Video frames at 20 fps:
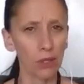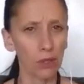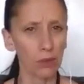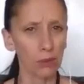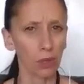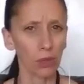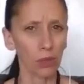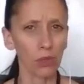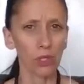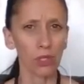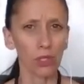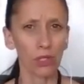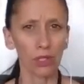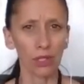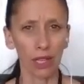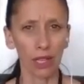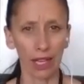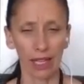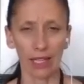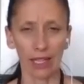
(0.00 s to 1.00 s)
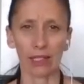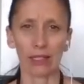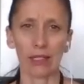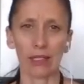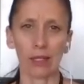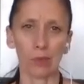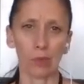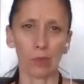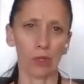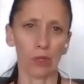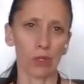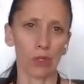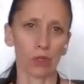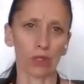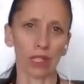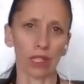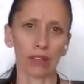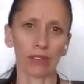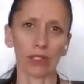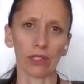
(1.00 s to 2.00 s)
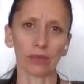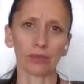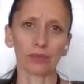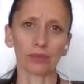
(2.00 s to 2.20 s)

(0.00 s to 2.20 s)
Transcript: emotional, and spiritual level.